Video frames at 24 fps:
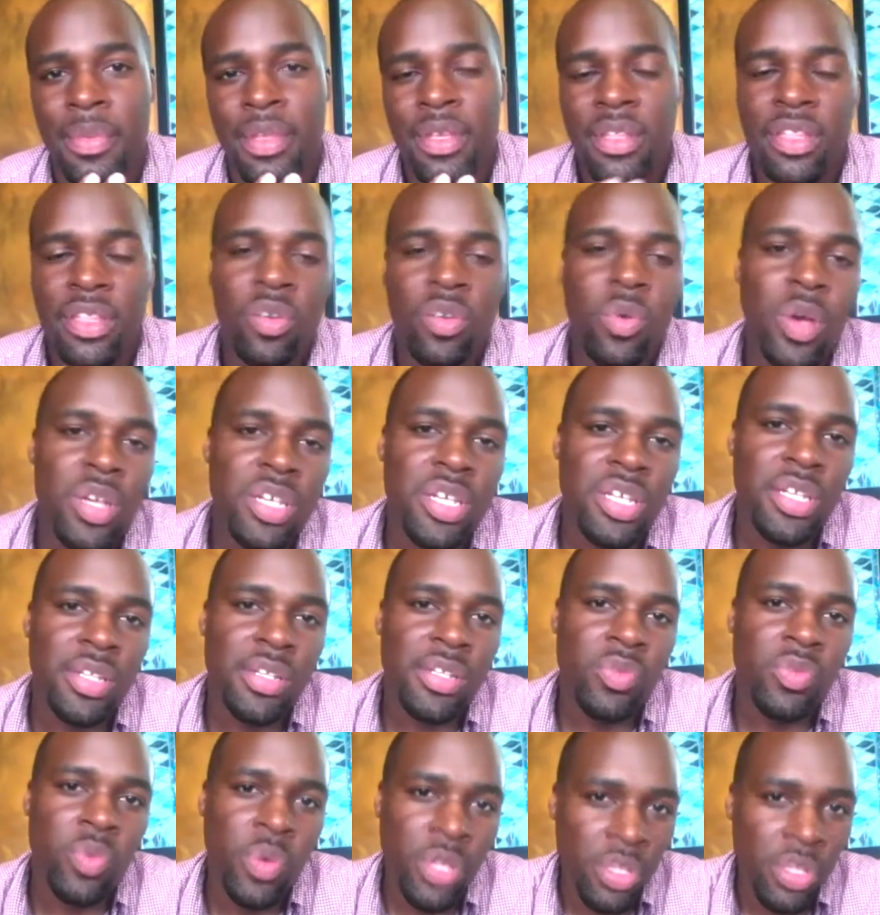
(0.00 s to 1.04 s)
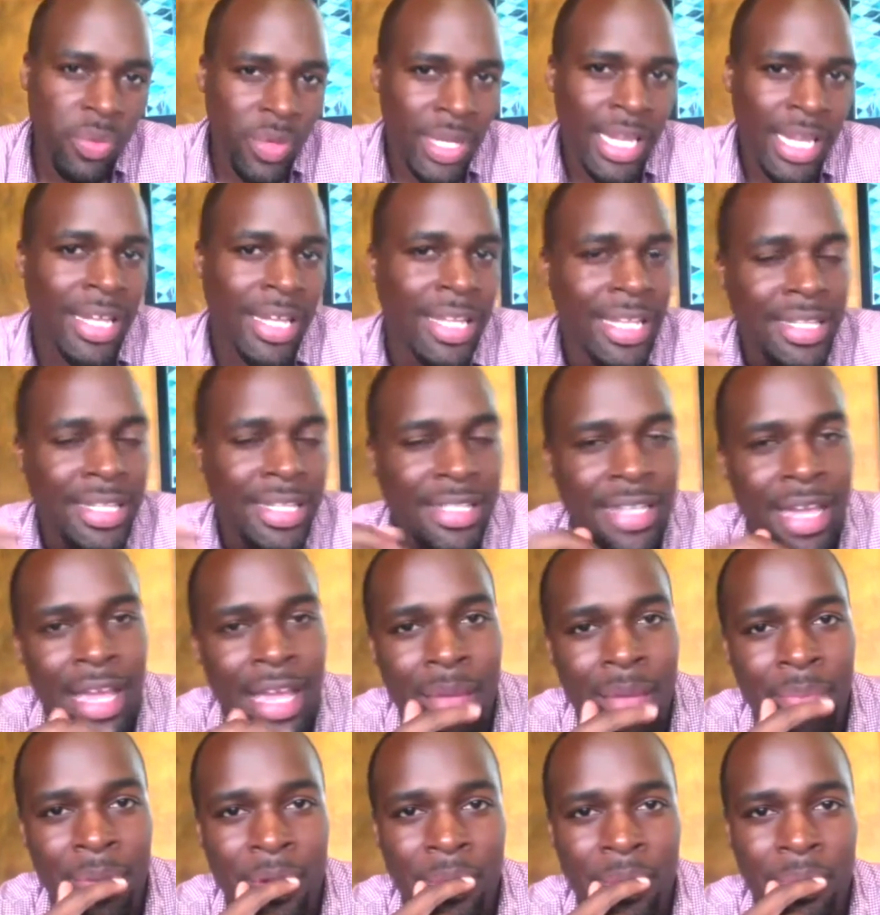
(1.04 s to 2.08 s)
The question is, will you allow that to
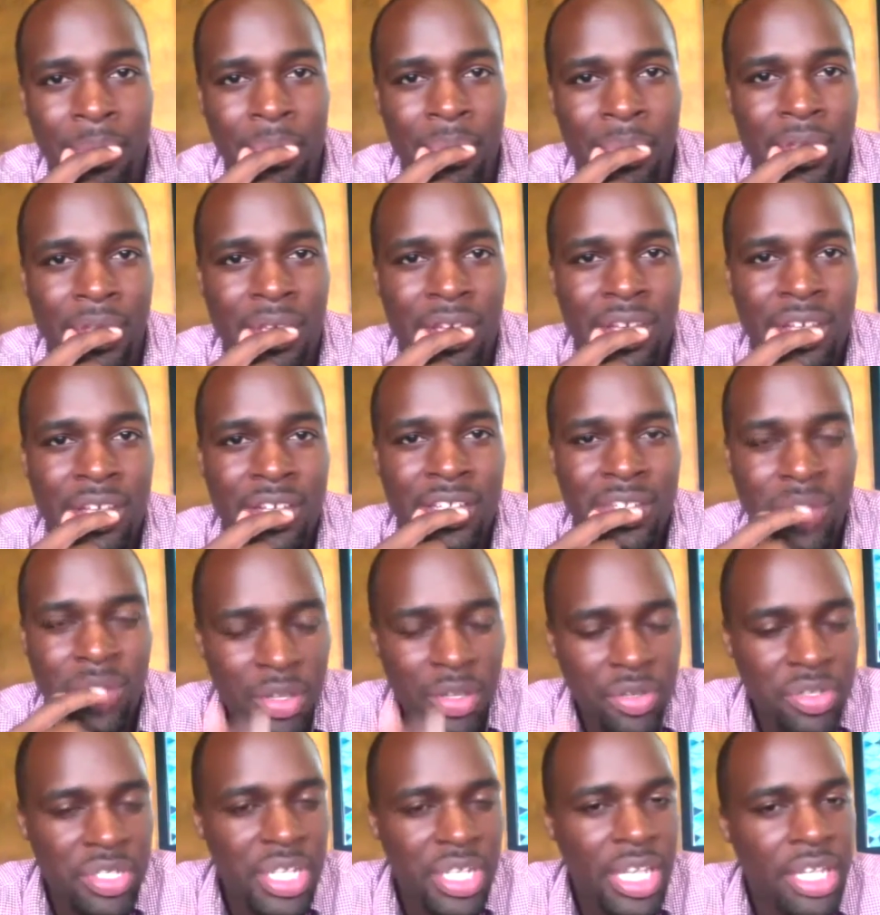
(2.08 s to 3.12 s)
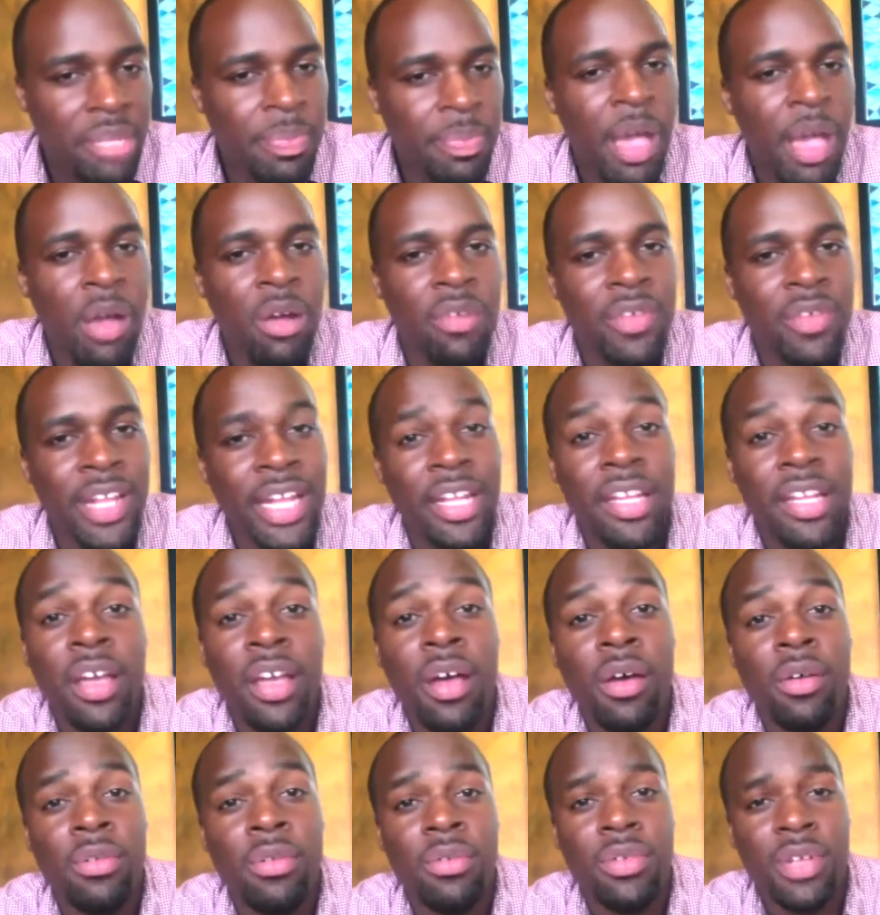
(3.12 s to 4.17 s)
happen? So understand the power of letting
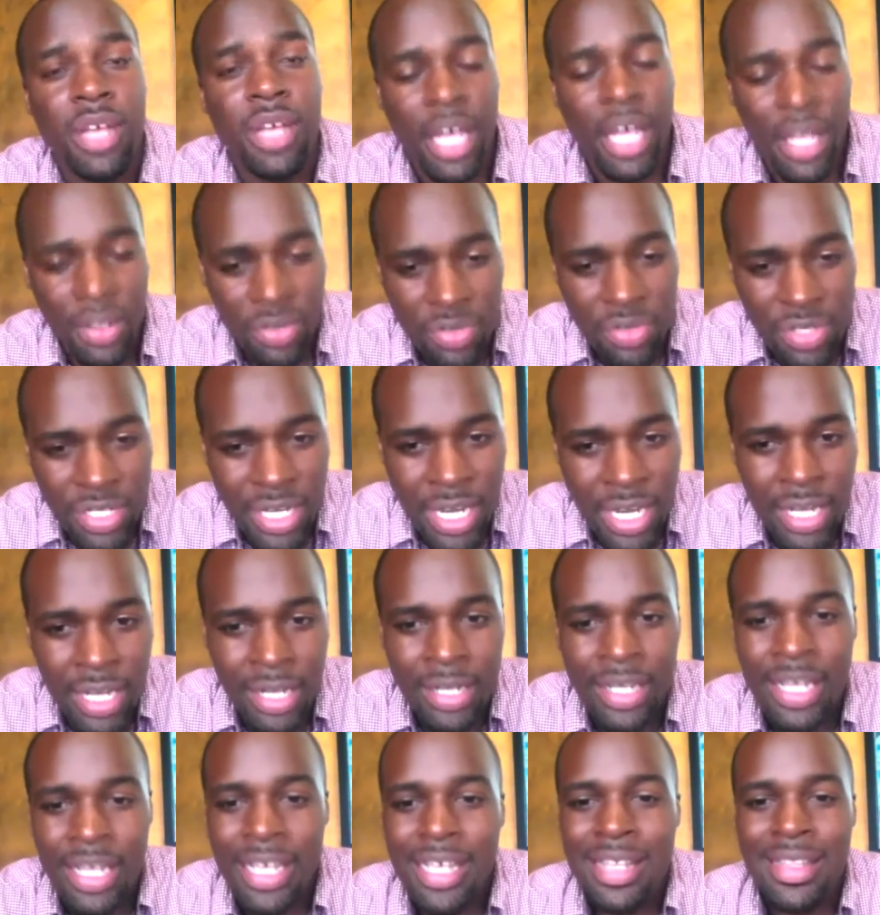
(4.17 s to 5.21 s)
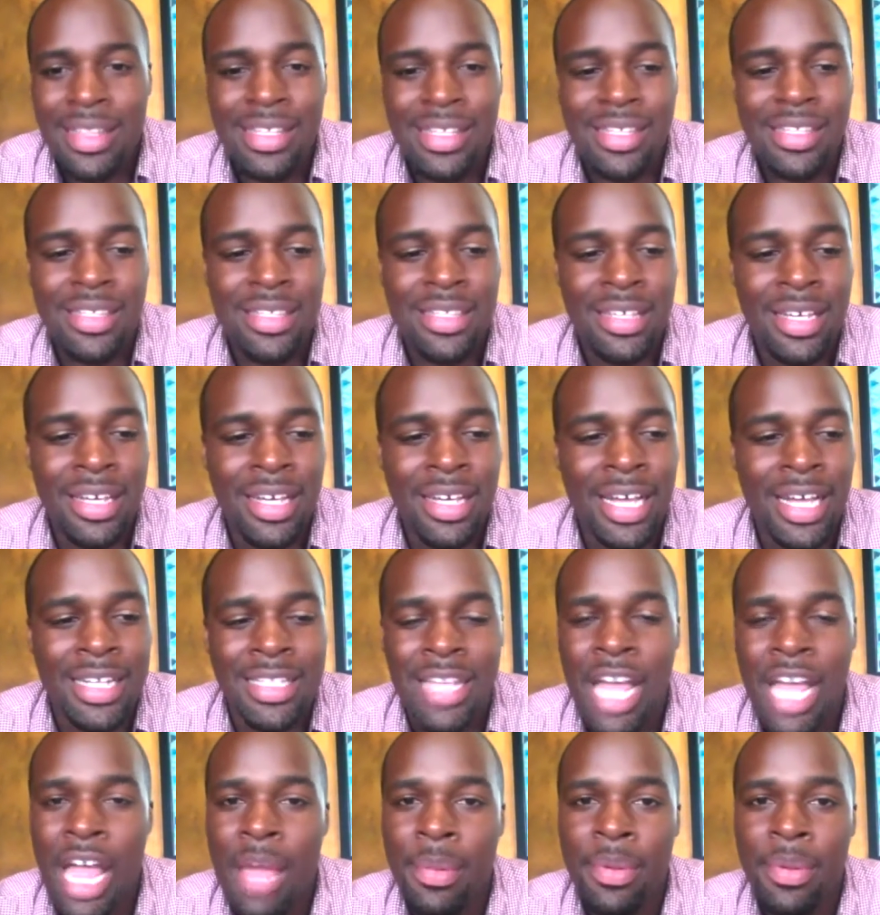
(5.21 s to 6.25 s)
go. understand this is a
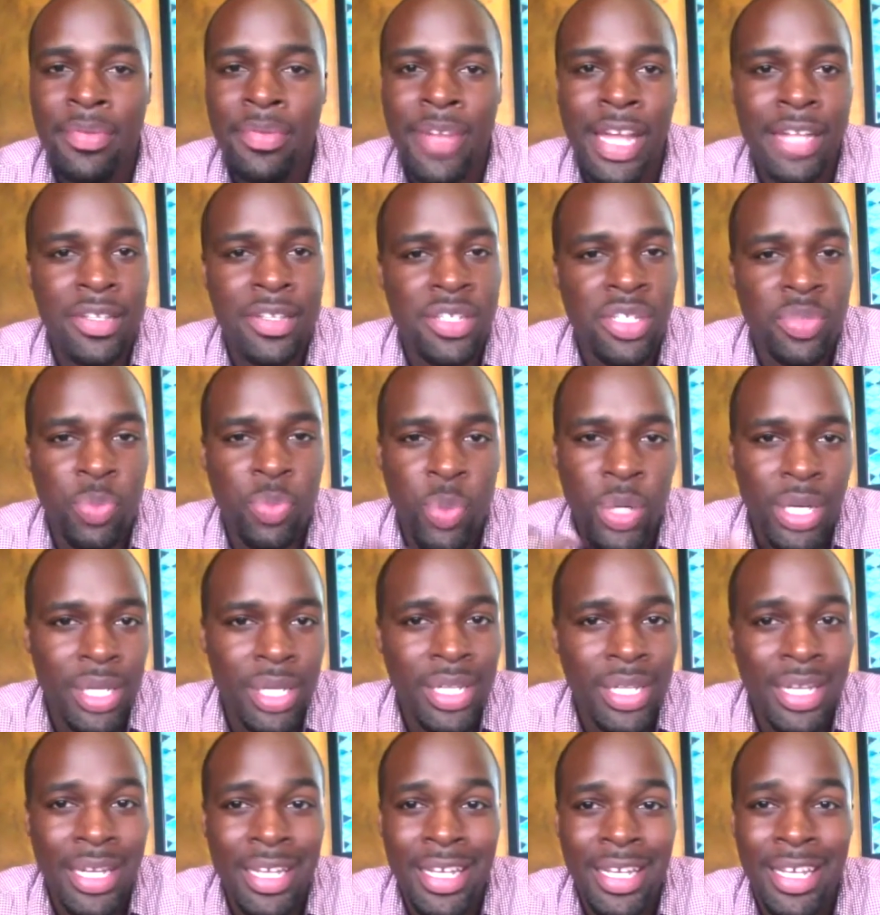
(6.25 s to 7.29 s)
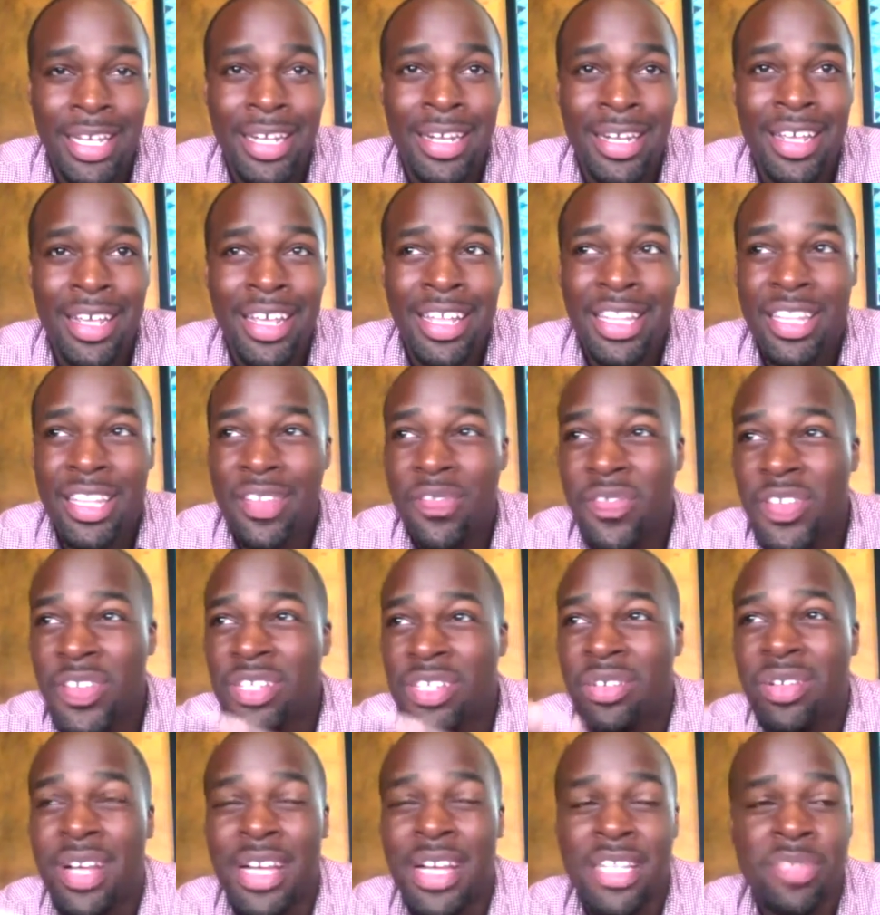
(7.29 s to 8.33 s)
time of not just spring cleaning in the
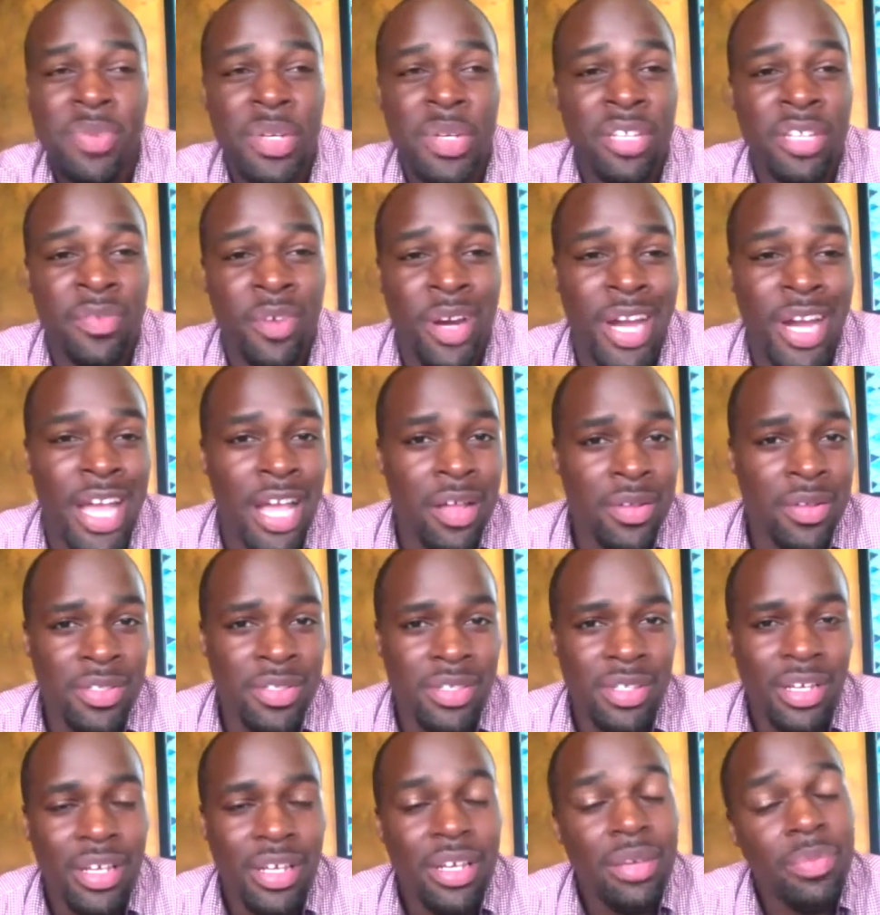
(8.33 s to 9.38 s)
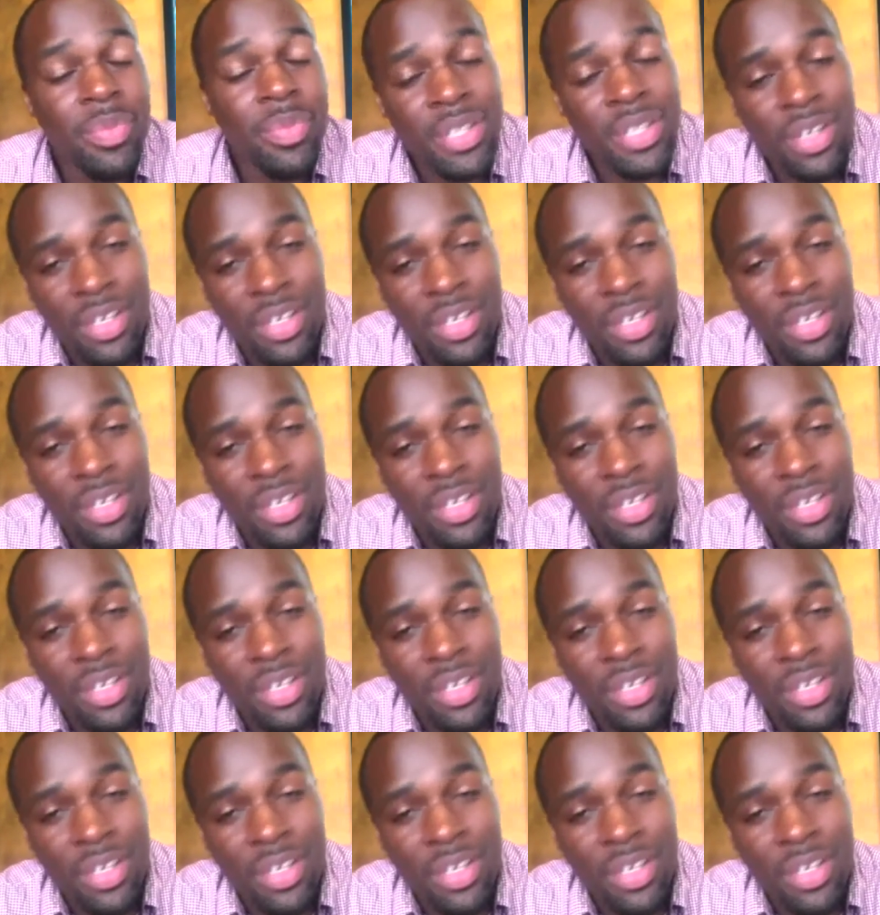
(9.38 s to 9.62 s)
physical aspect of our house, but then